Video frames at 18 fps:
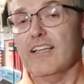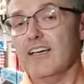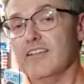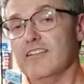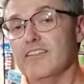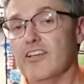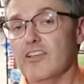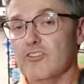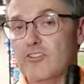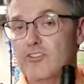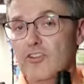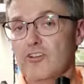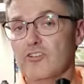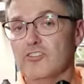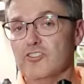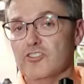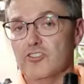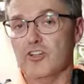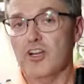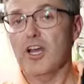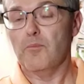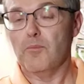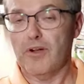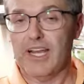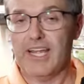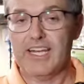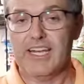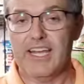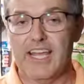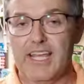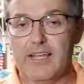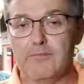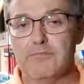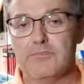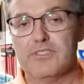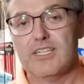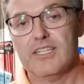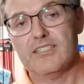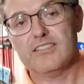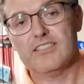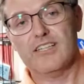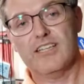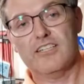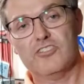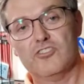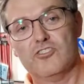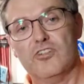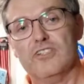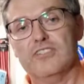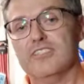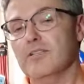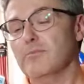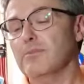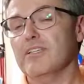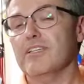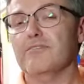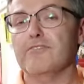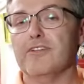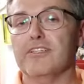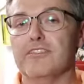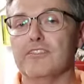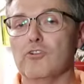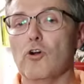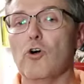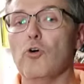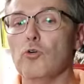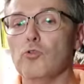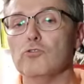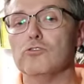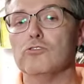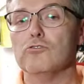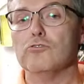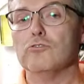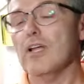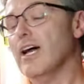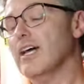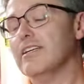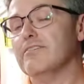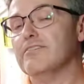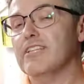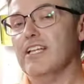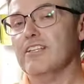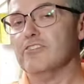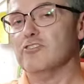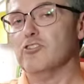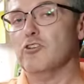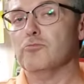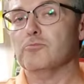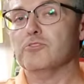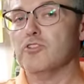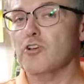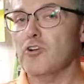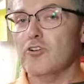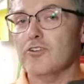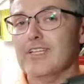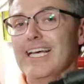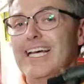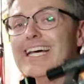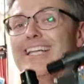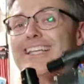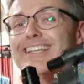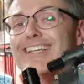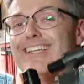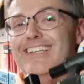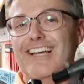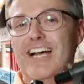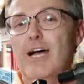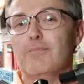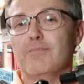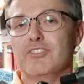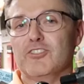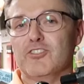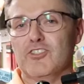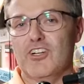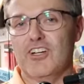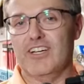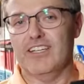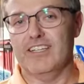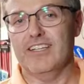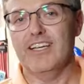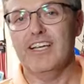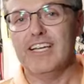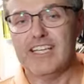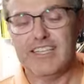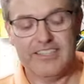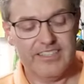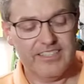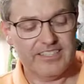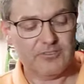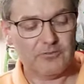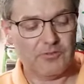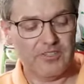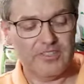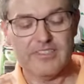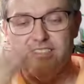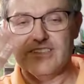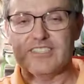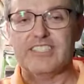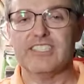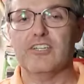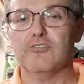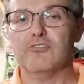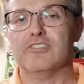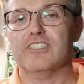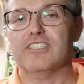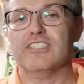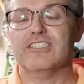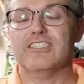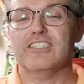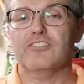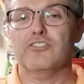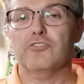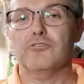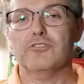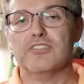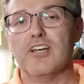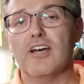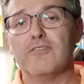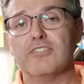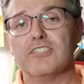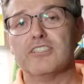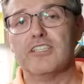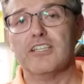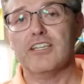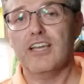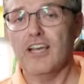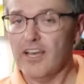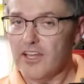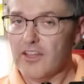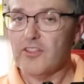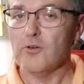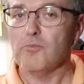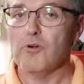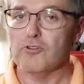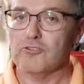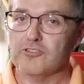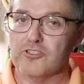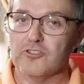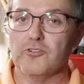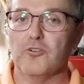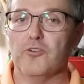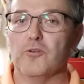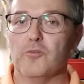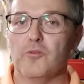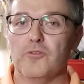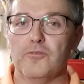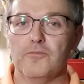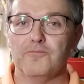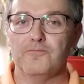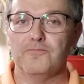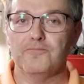a lot of the other larger brand names, Celestron simply invented a whole new line of telescopes called the Cometron. This one, the CO62, is obviously the most adorable.